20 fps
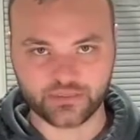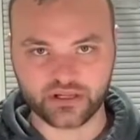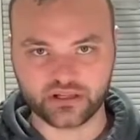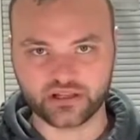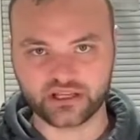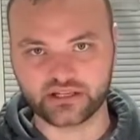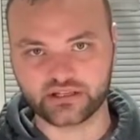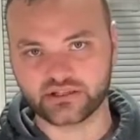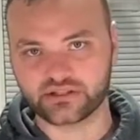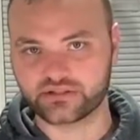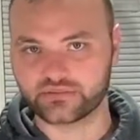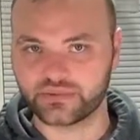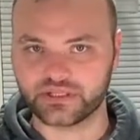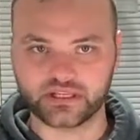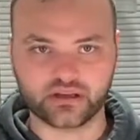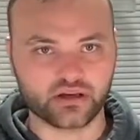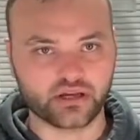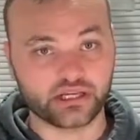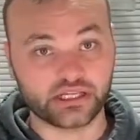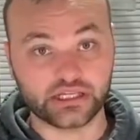to like just be
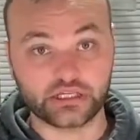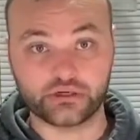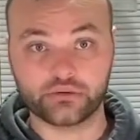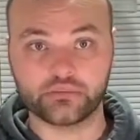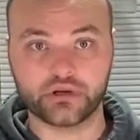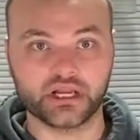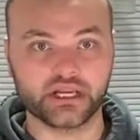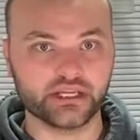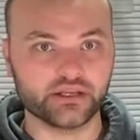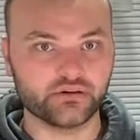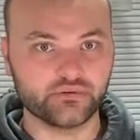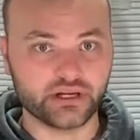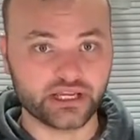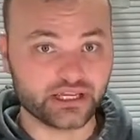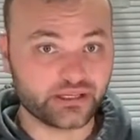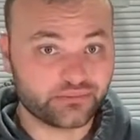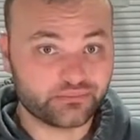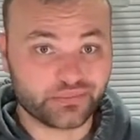cutting your money away